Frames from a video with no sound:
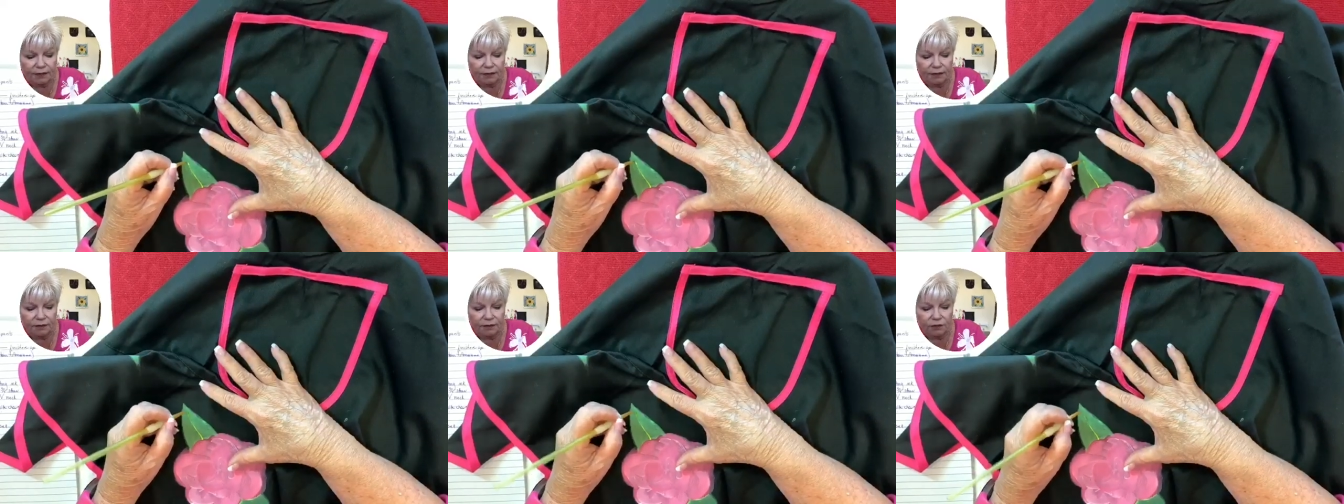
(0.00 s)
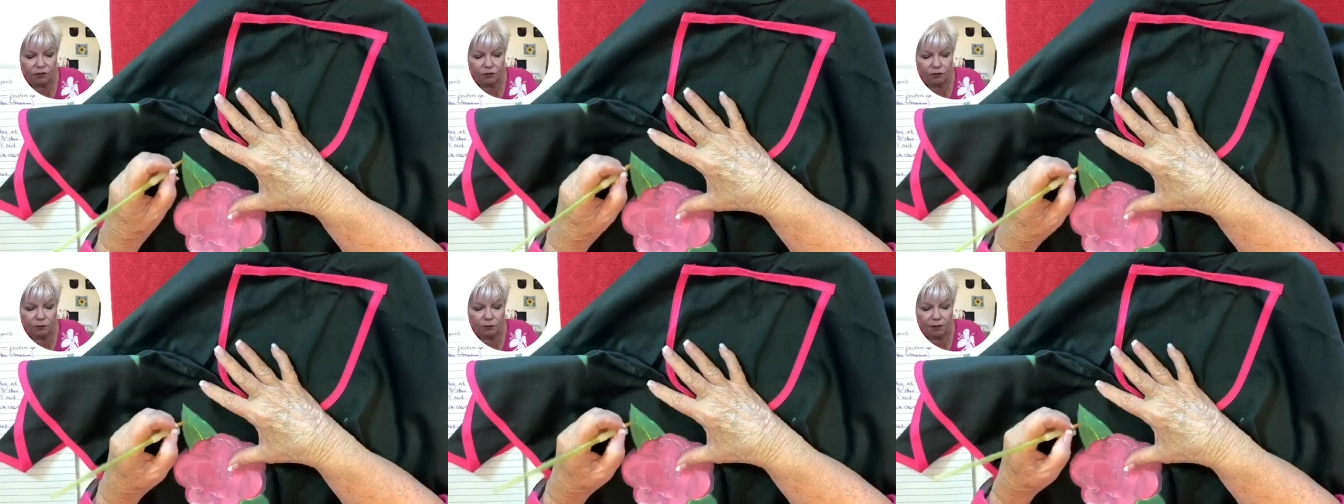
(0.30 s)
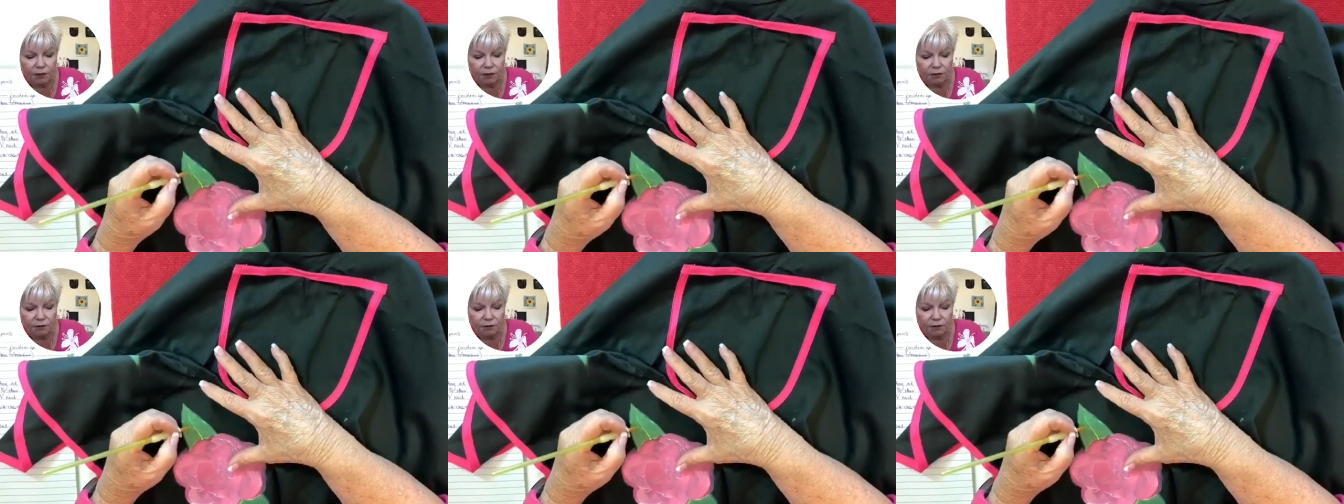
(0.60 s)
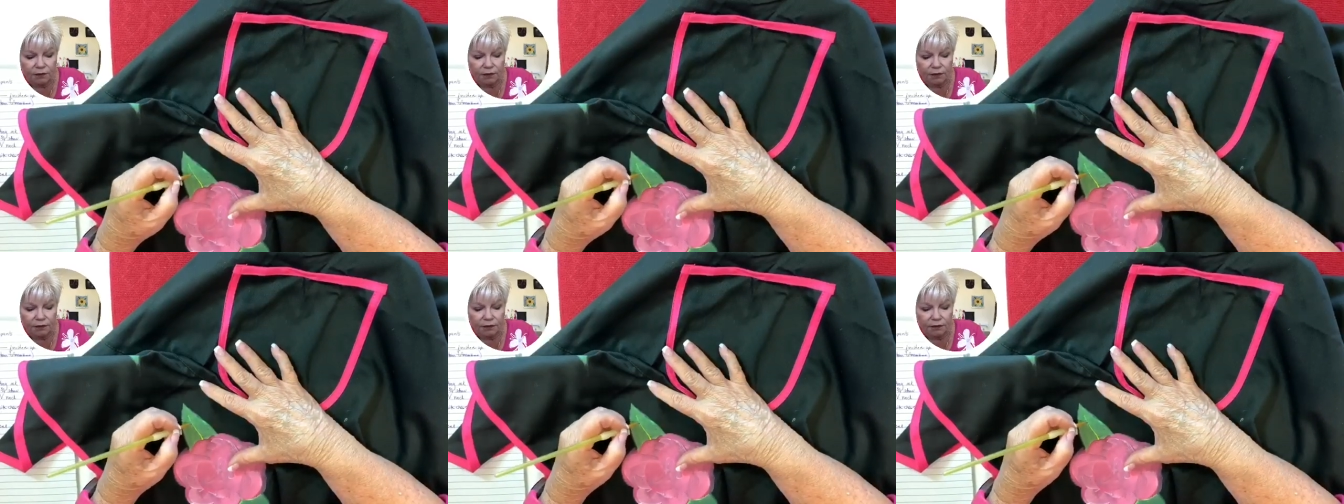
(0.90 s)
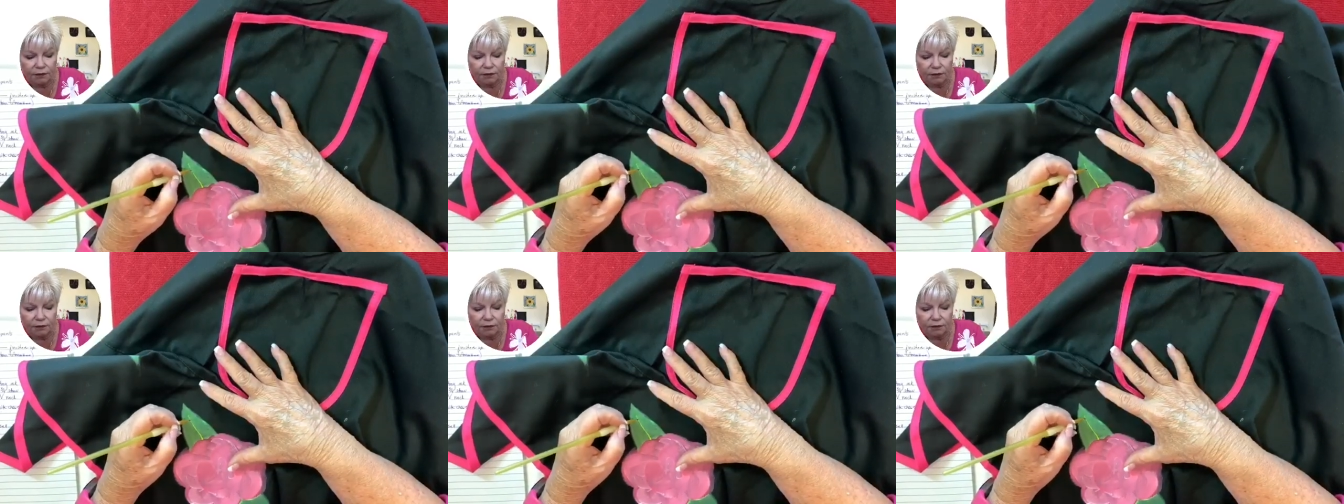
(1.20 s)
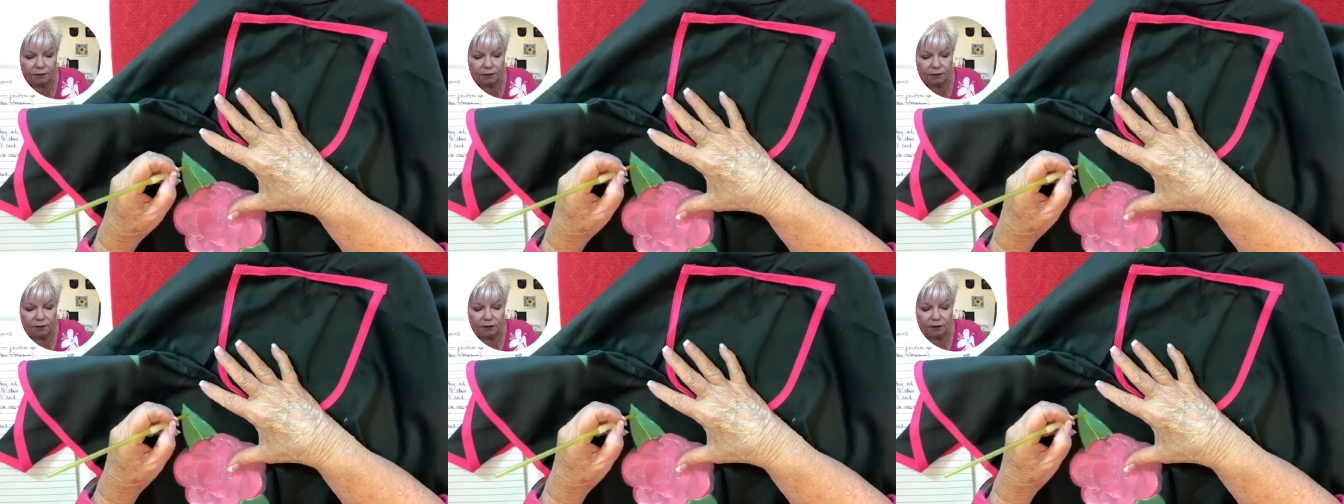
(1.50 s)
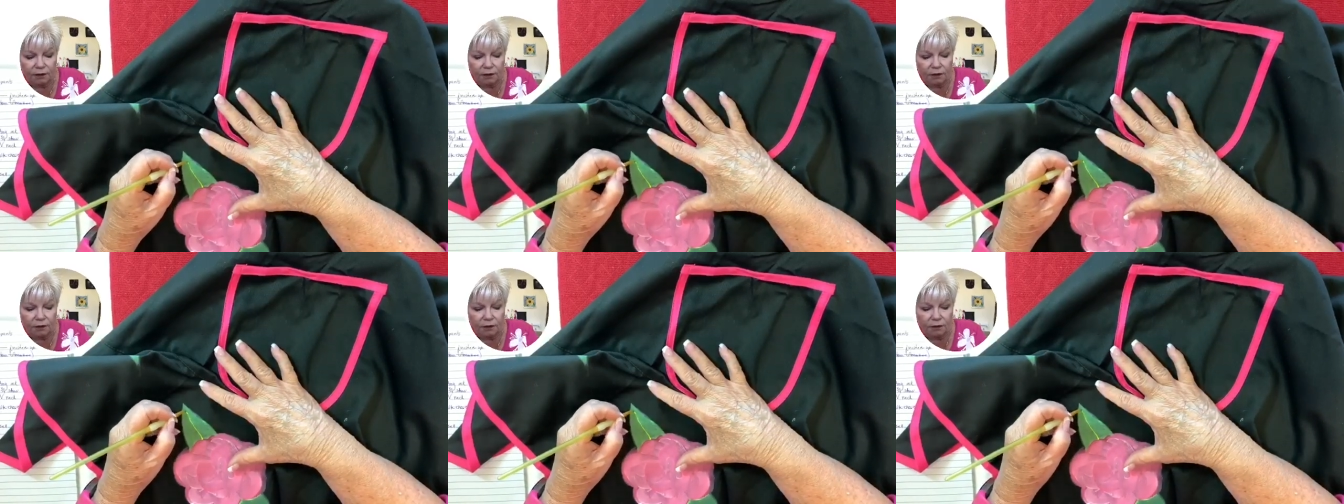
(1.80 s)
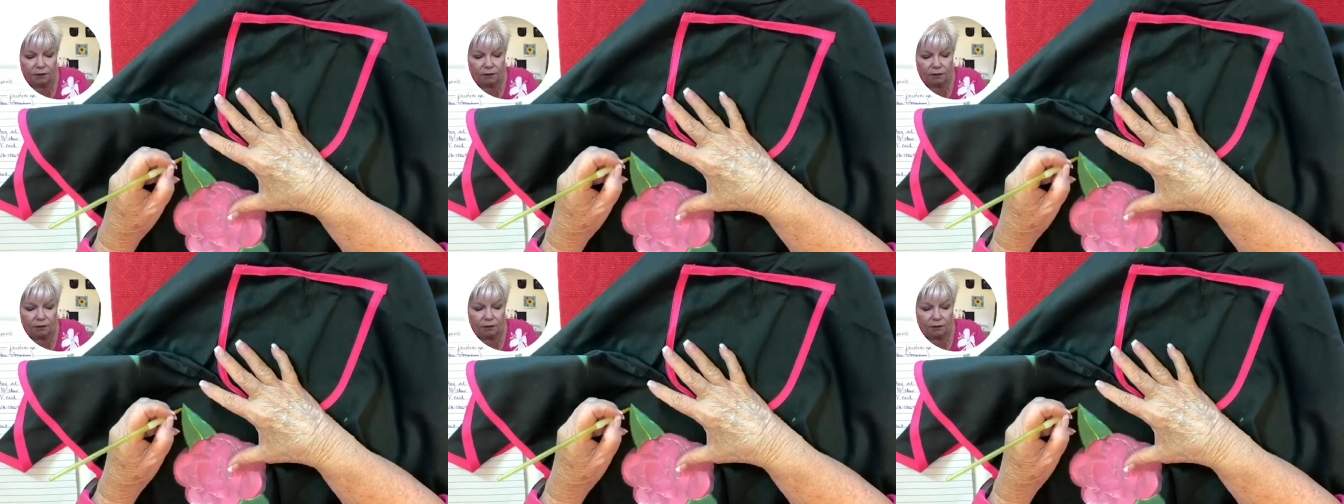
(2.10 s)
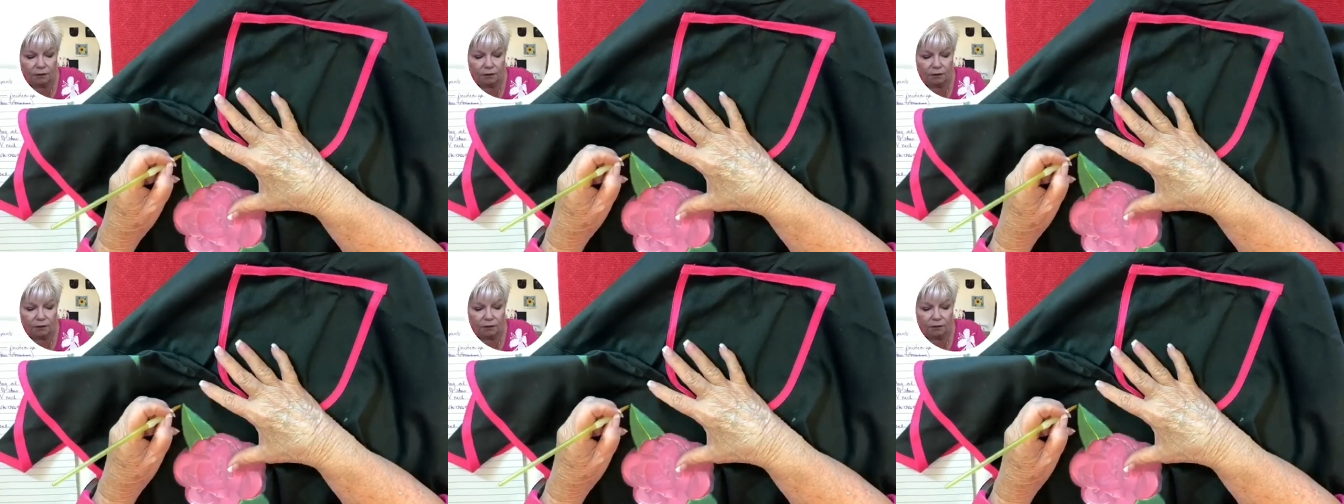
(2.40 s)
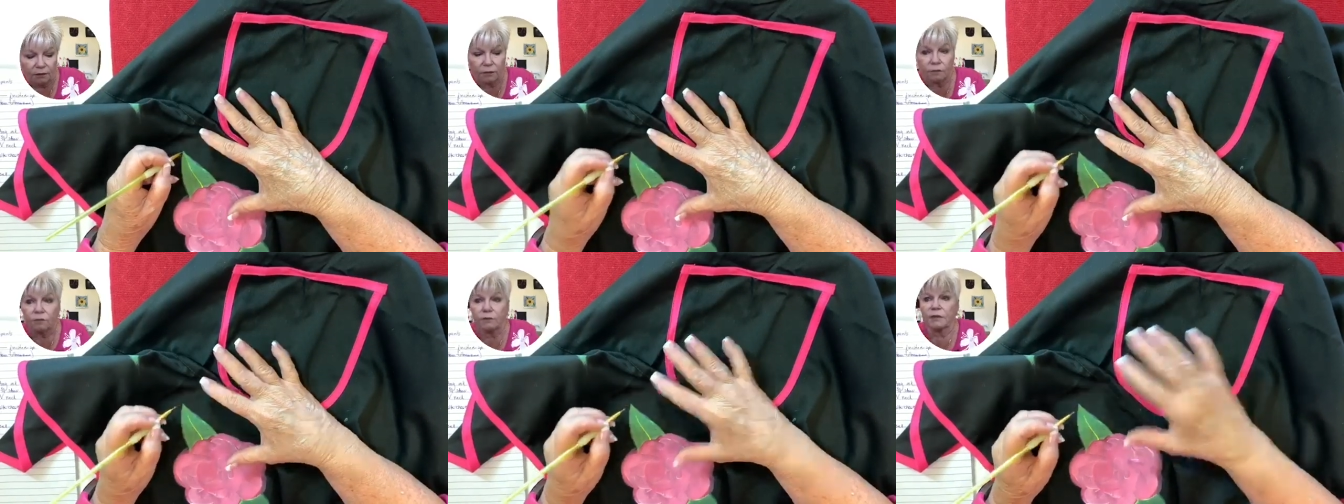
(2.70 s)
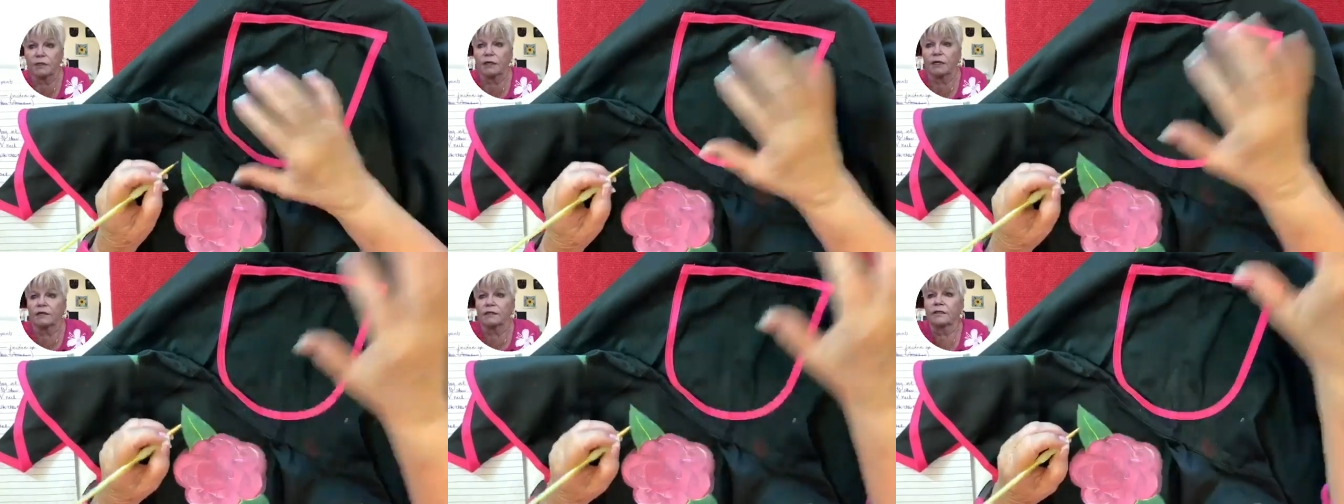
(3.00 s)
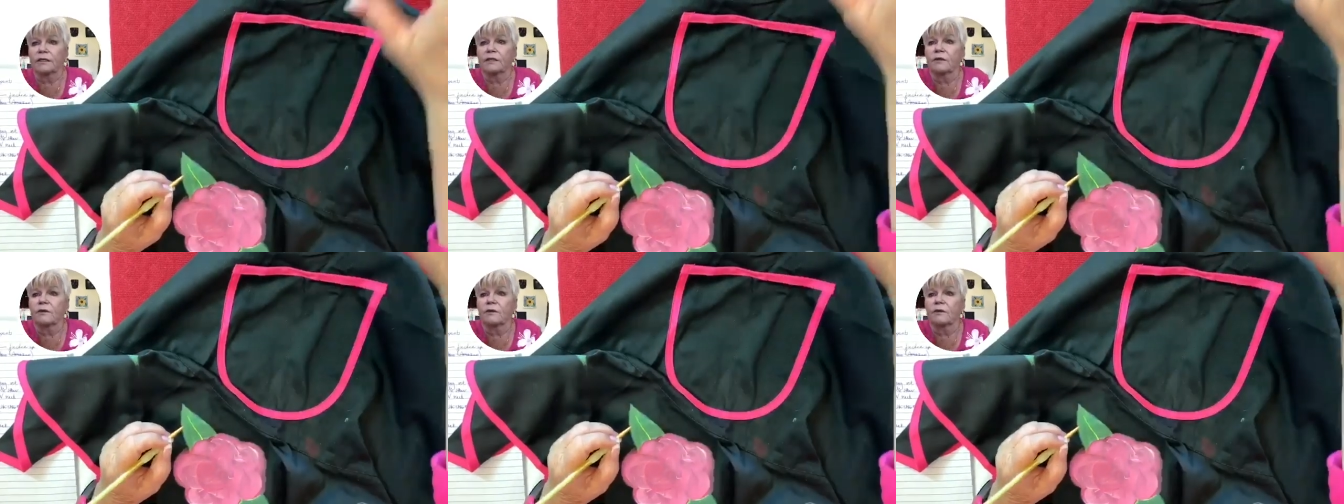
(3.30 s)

can zoom in on this without it